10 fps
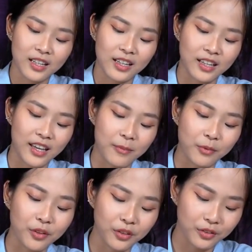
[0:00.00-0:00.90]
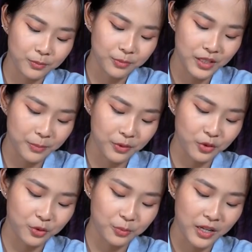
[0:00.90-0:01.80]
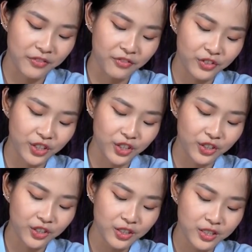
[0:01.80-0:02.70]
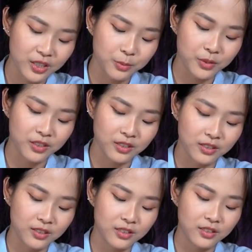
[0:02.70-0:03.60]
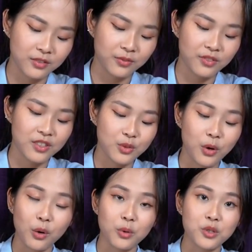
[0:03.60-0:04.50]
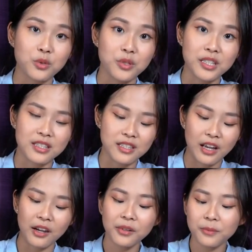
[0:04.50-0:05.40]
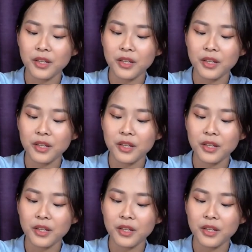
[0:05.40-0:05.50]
Okay, I'm gonna dip into my vinegar. It's because this is what I always do since young.